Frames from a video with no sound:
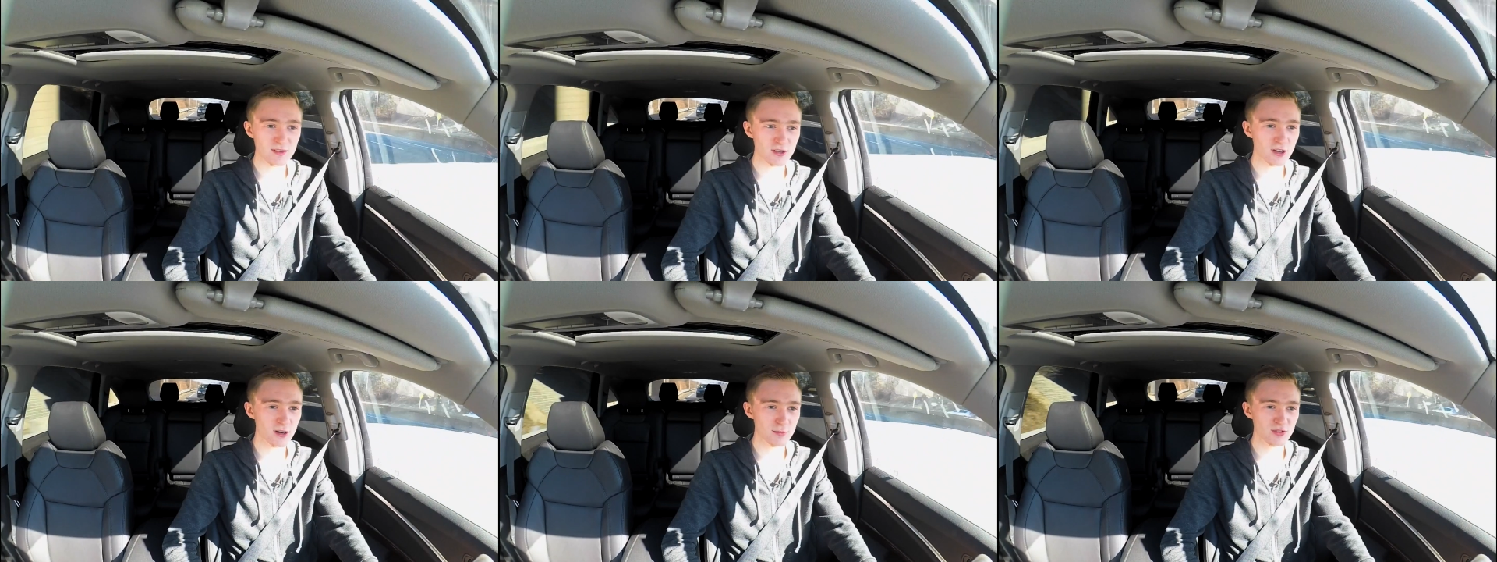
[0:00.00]

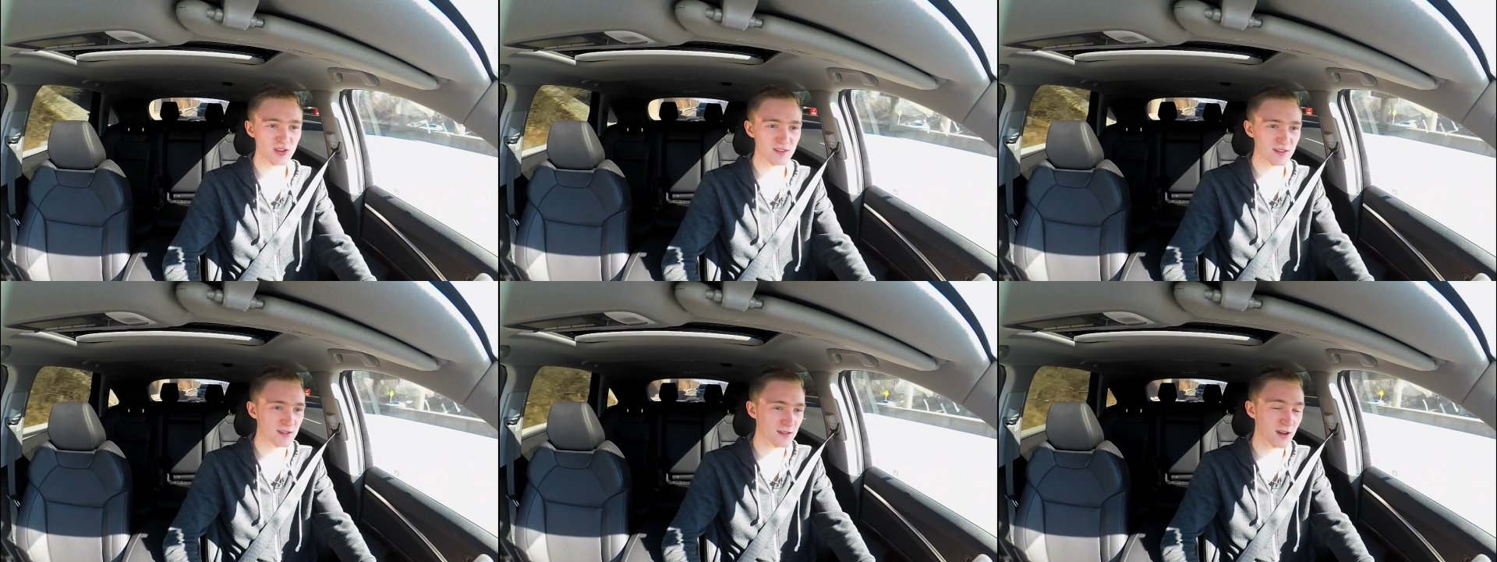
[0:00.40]
of garbage
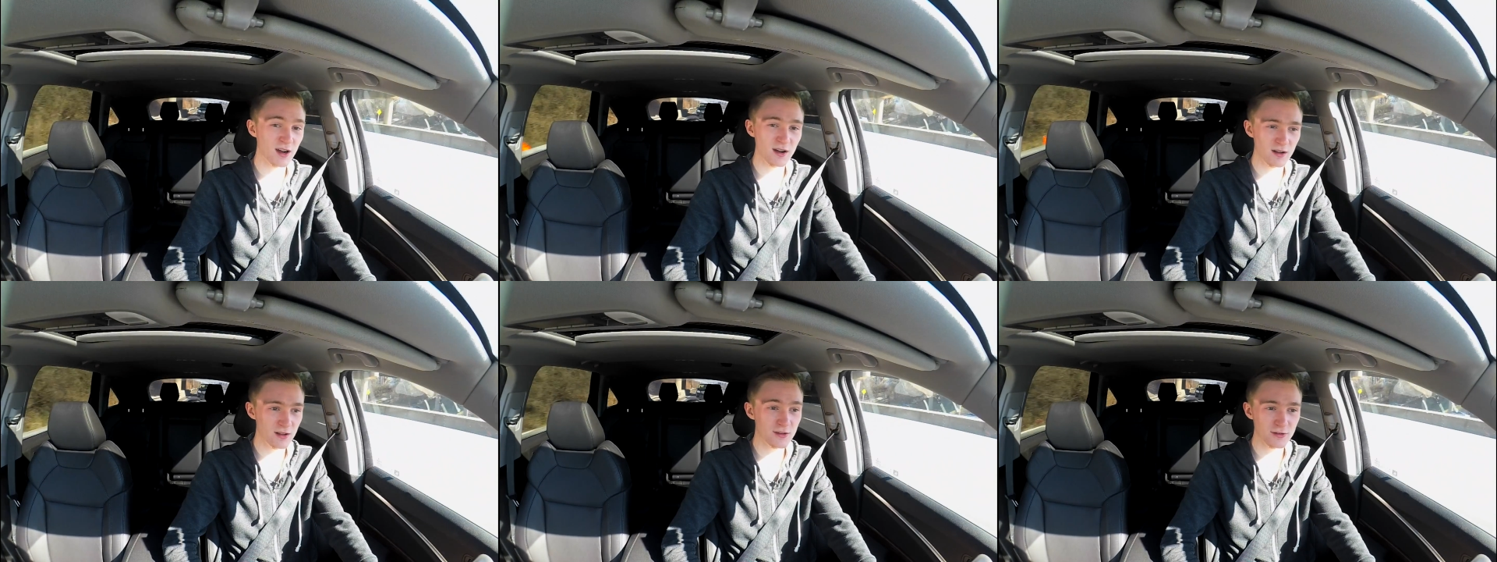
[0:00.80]
that's in
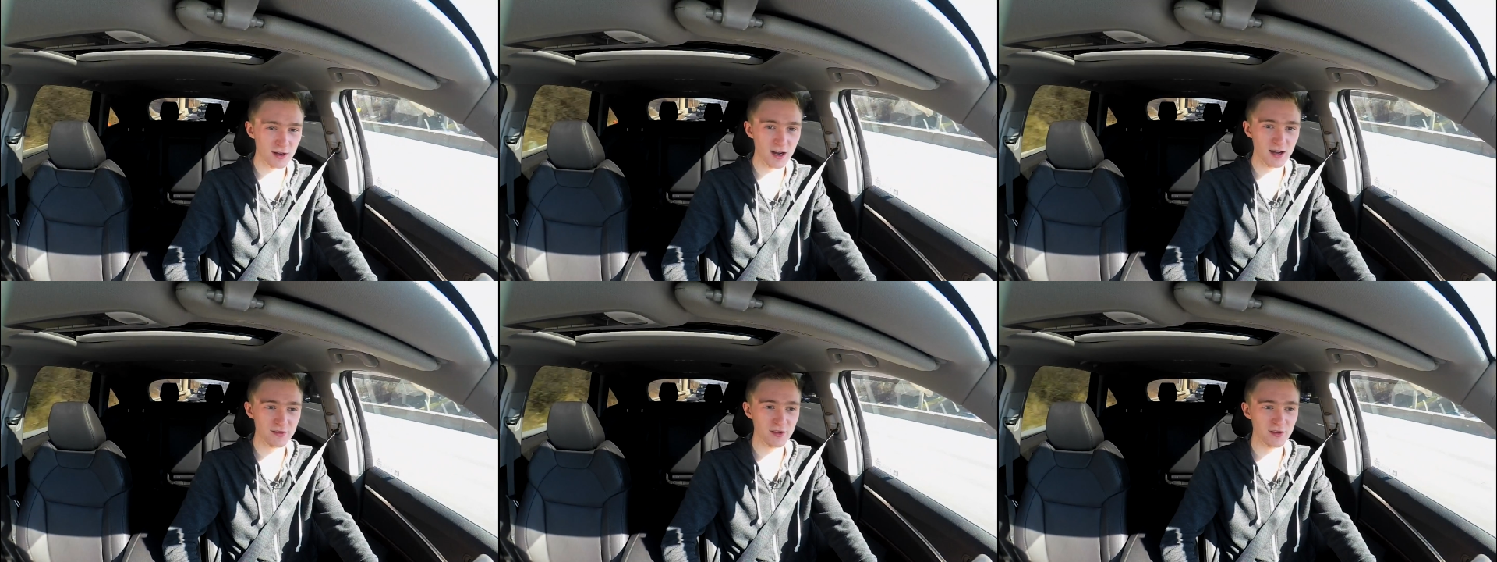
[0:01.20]
other
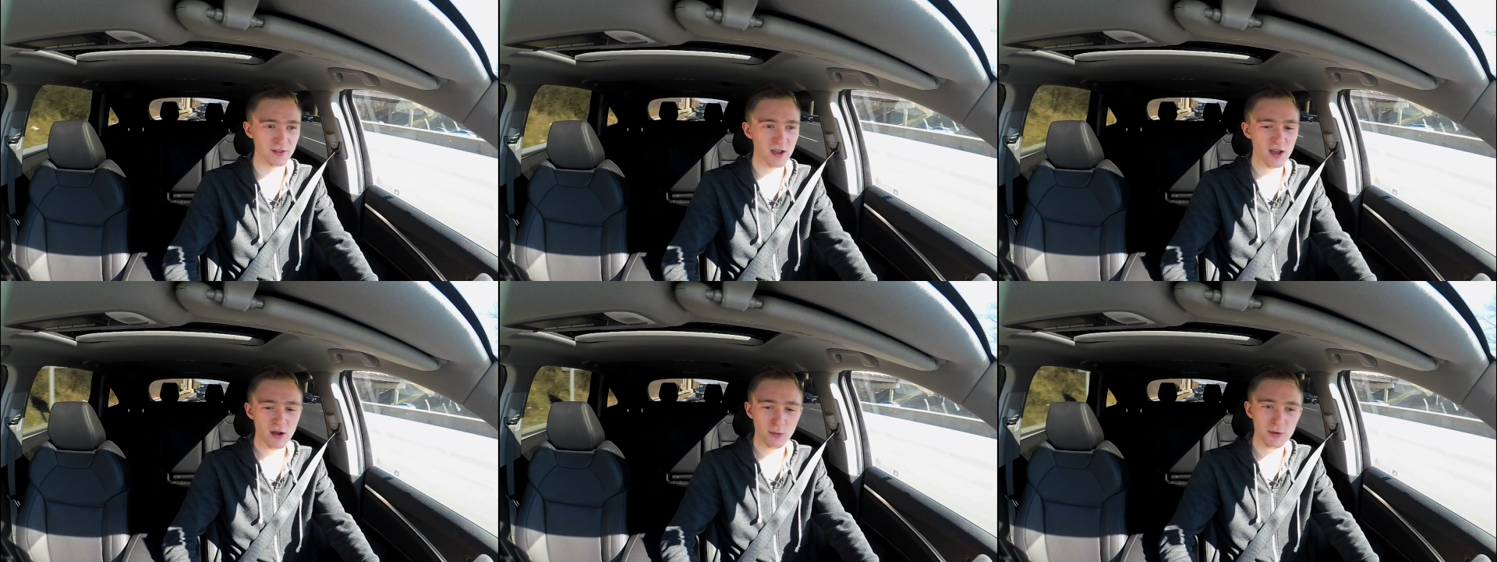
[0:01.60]
Hondas